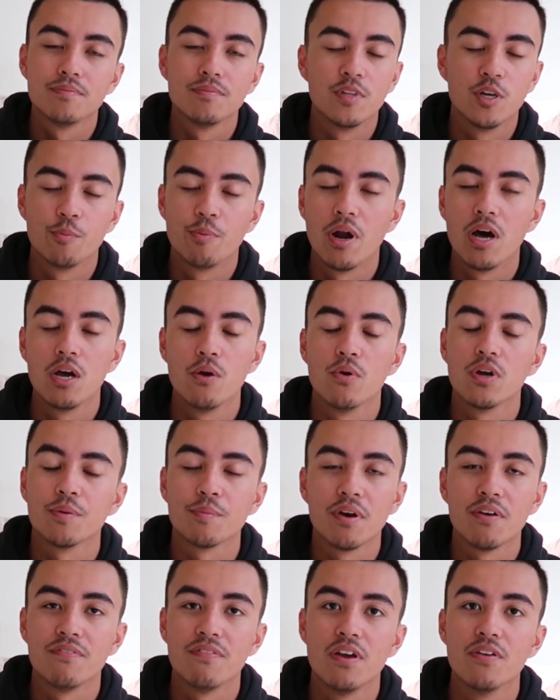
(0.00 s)
They're probably one of
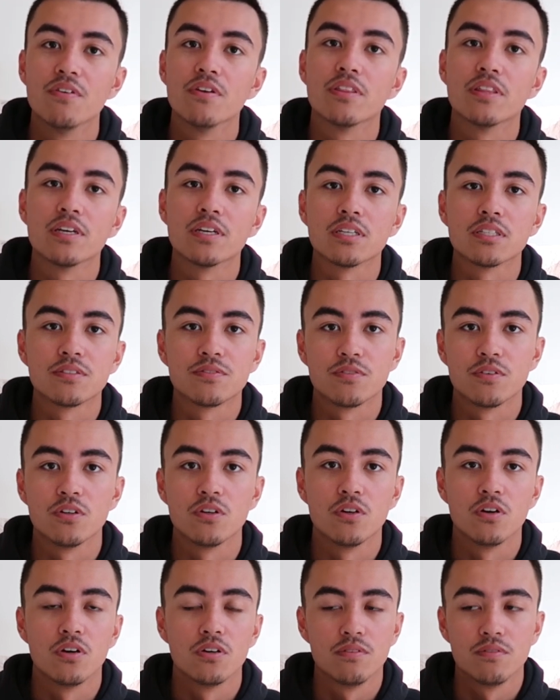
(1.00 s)
my favorite things
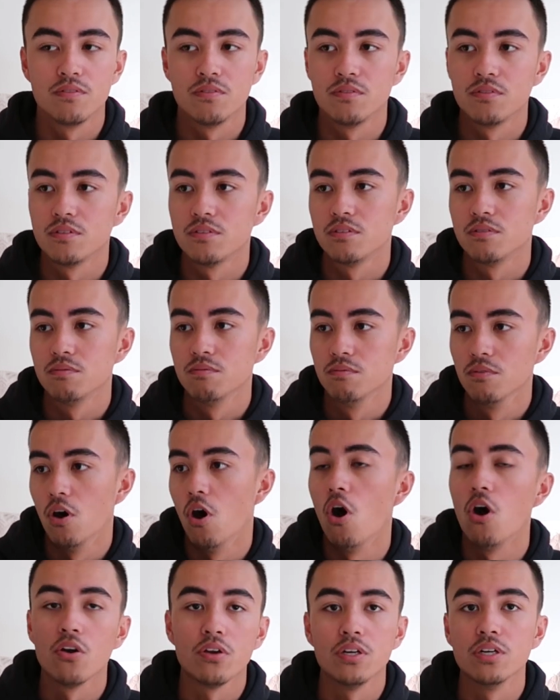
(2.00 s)
for
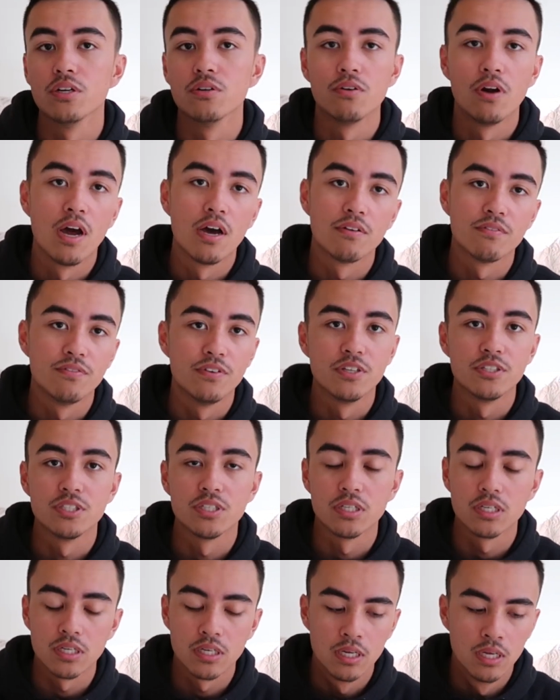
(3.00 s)
all year round
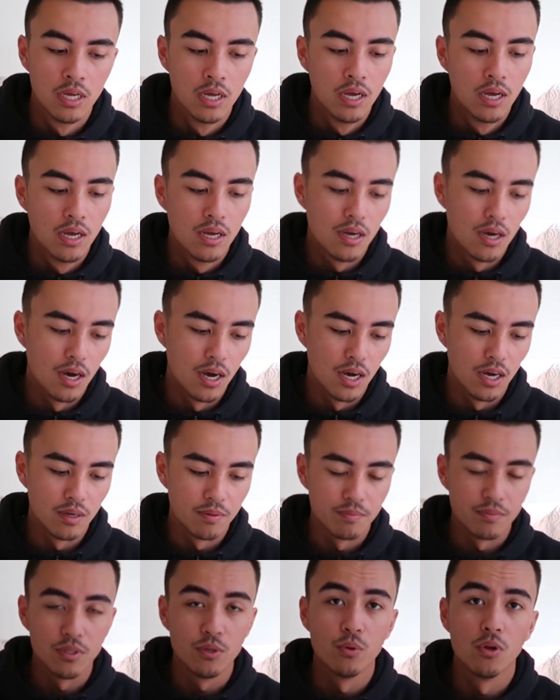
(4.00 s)
fishing.
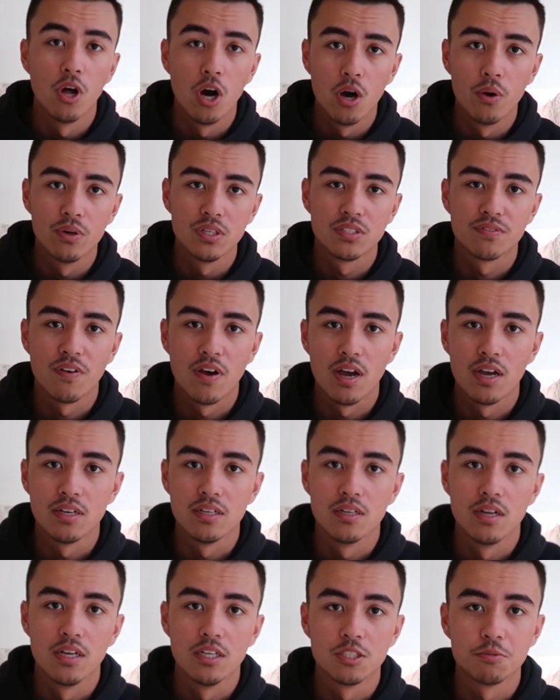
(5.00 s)
You will always
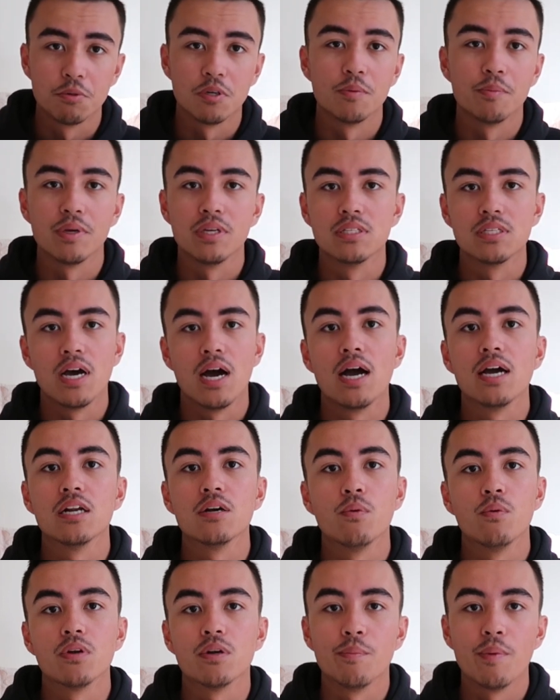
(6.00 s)
find a spinner bait tied
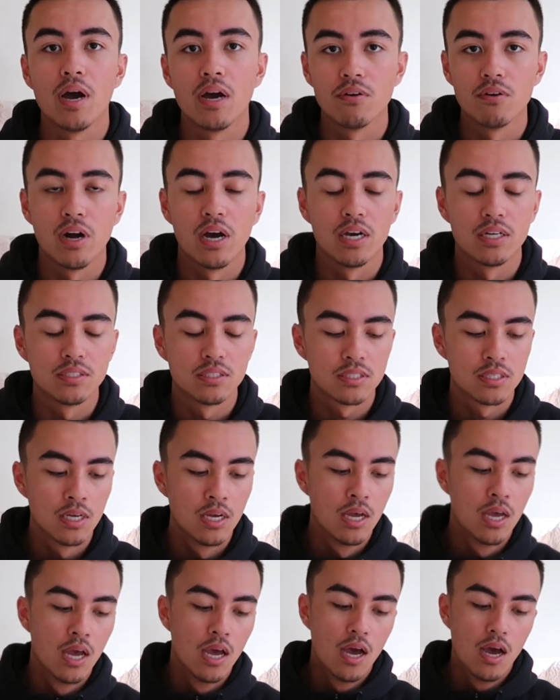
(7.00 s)
on one of my rods.
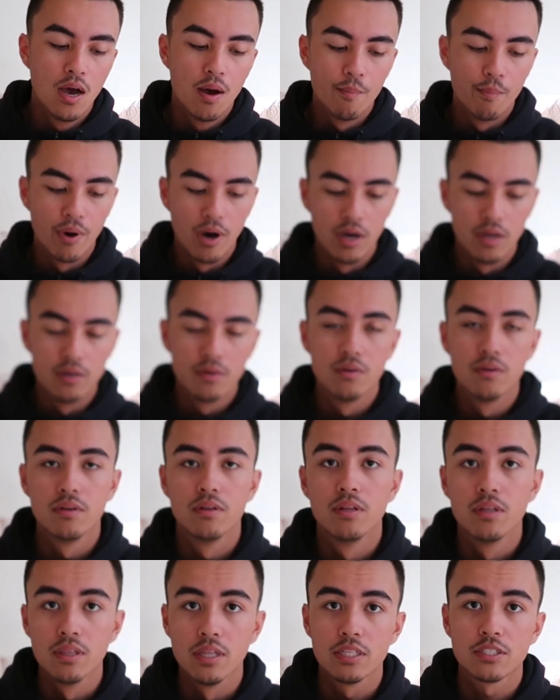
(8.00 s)
But
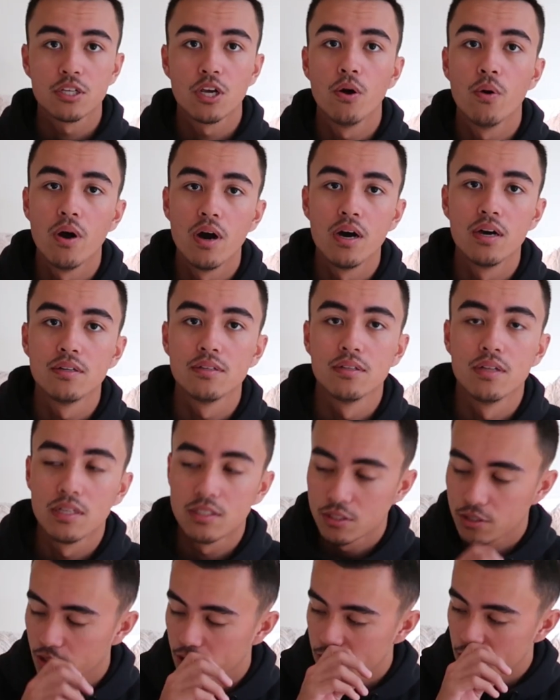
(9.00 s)
let's go on,
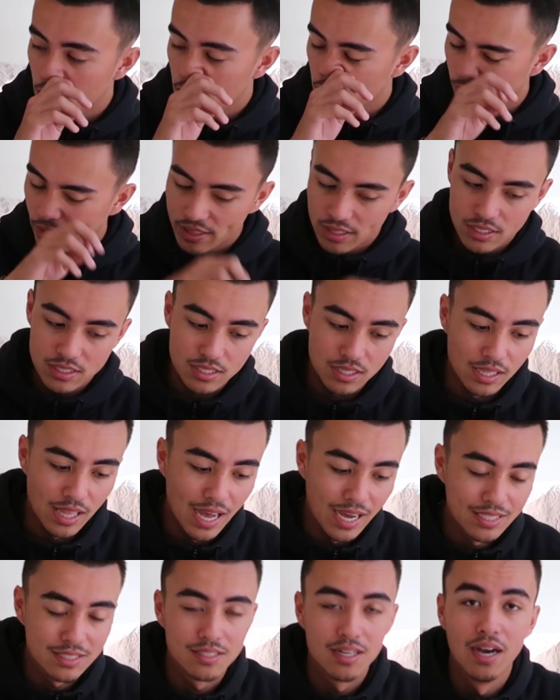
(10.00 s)
let's talk about this
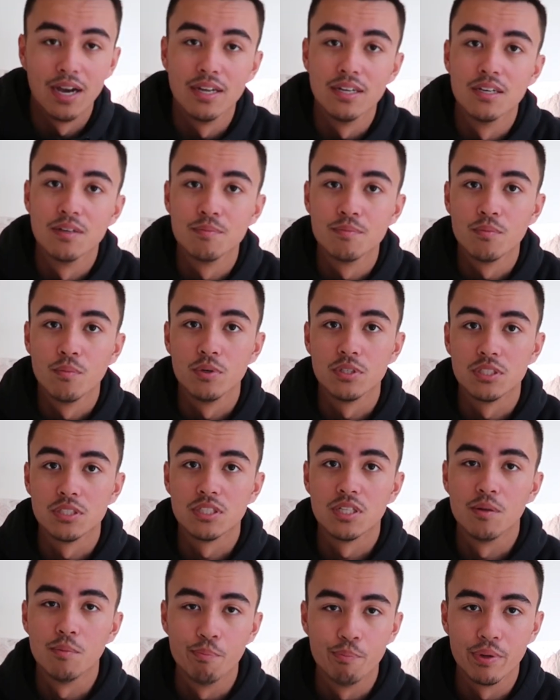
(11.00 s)
last item, which
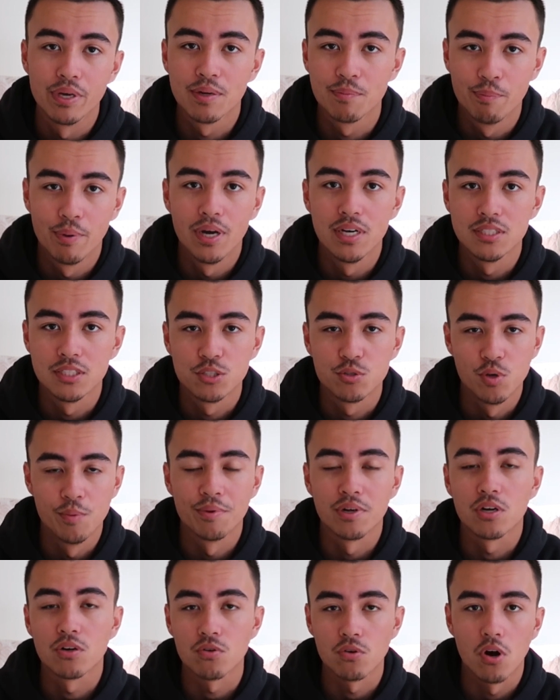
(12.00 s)
is the Big Bite
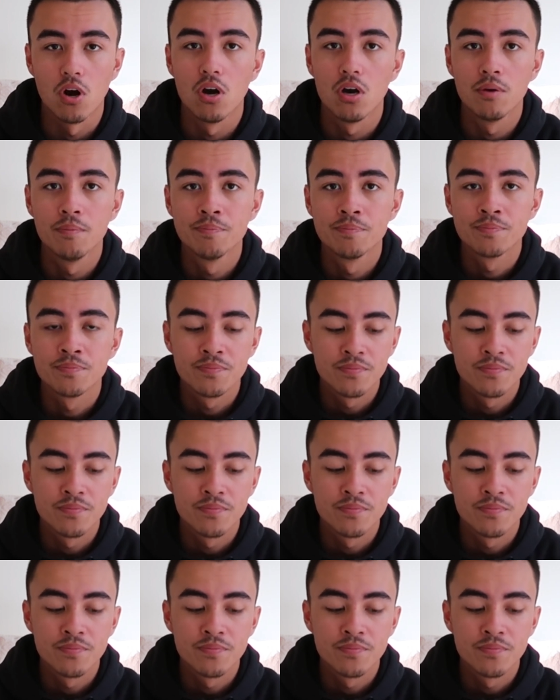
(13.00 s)
Swimming Crawl.